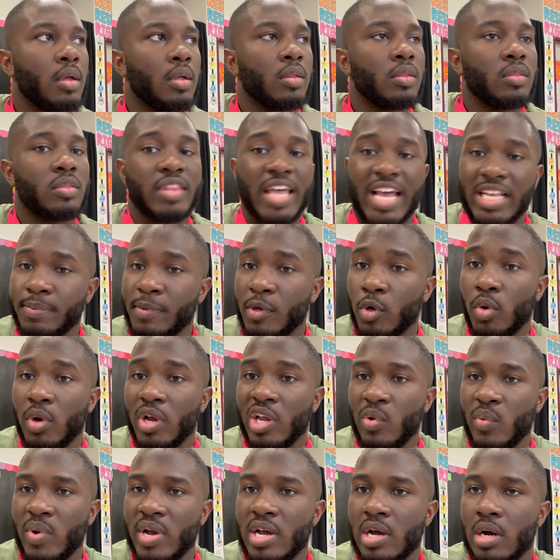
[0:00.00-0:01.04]
That's been going
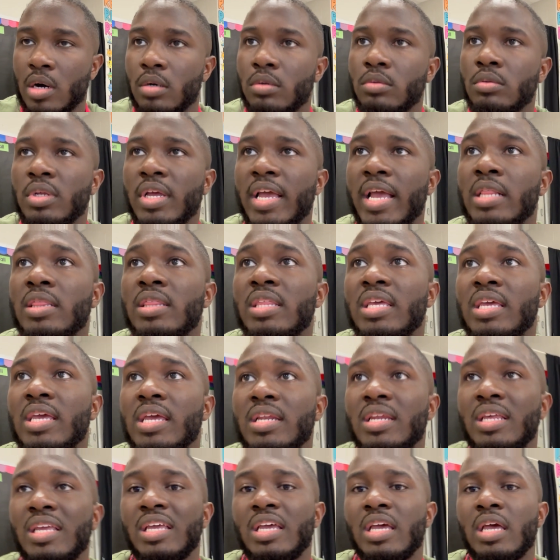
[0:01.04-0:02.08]
well. And then
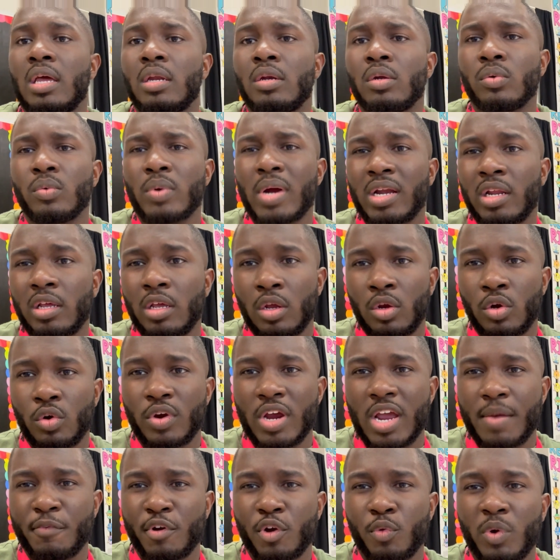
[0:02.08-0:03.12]
in writing and
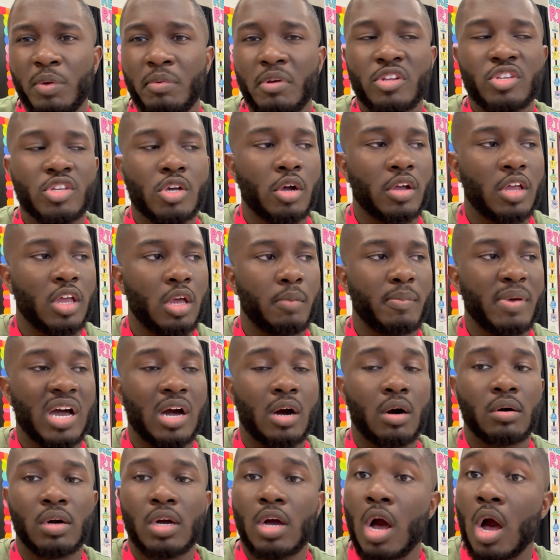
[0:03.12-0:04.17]
grammar, we've been talking
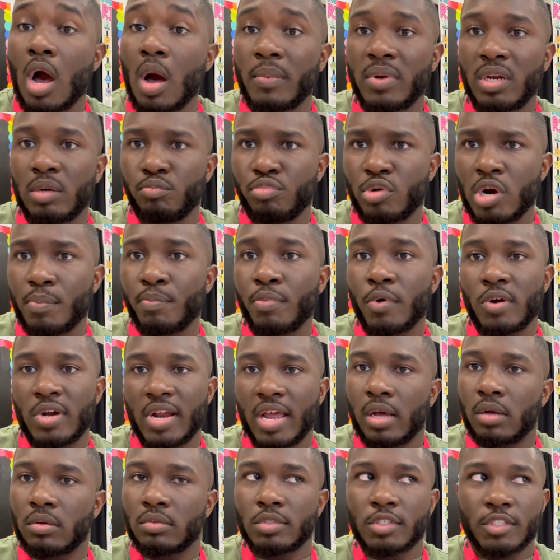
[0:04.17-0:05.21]
about common and proper
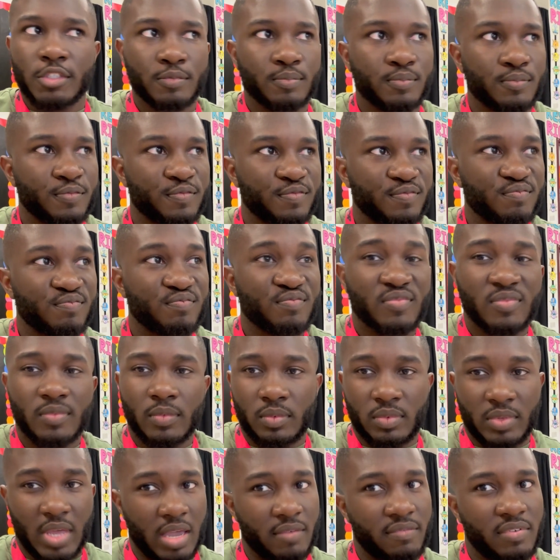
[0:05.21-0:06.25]
nouns.
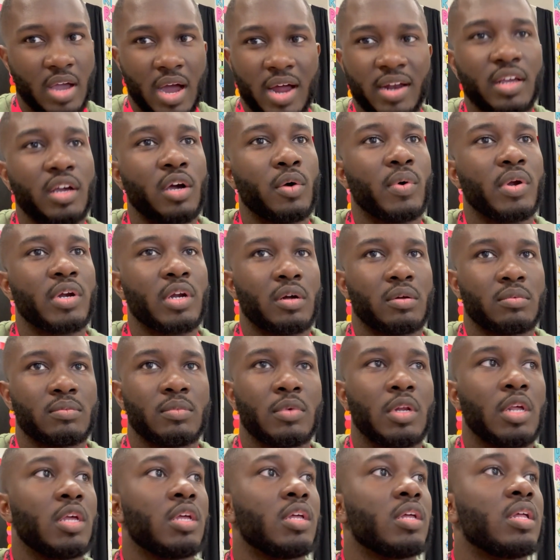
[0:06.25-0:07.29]
They've got it going on.
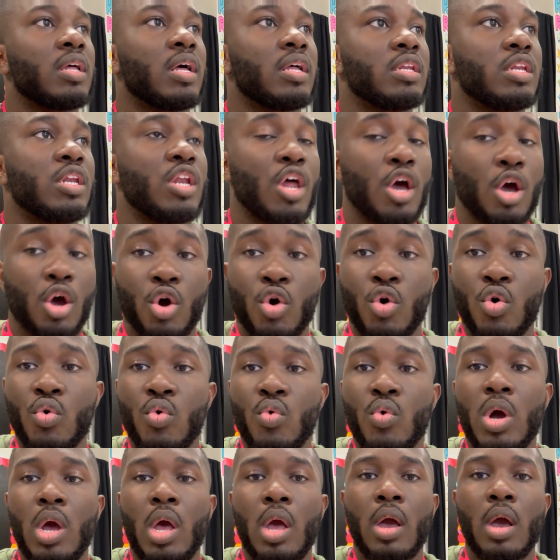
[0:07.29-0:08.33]

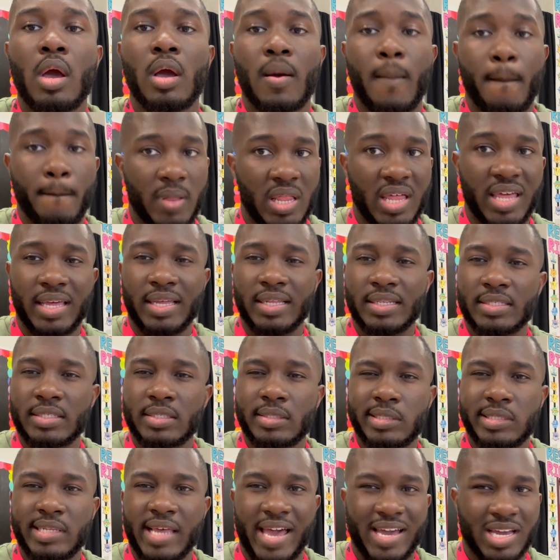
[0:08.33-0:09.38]
No
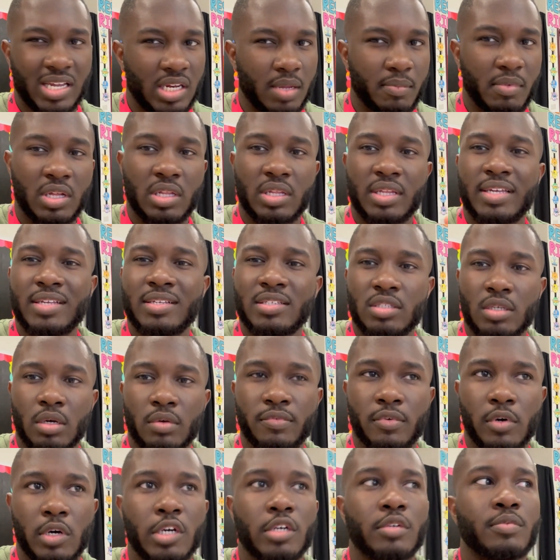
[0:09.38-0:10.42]
complaints academically so
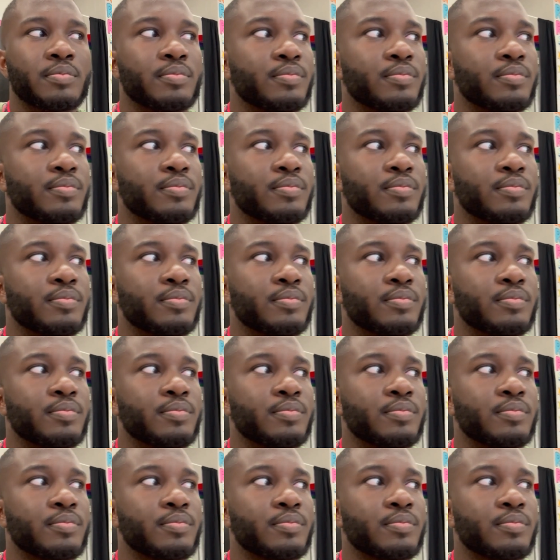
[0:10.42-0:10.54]
far.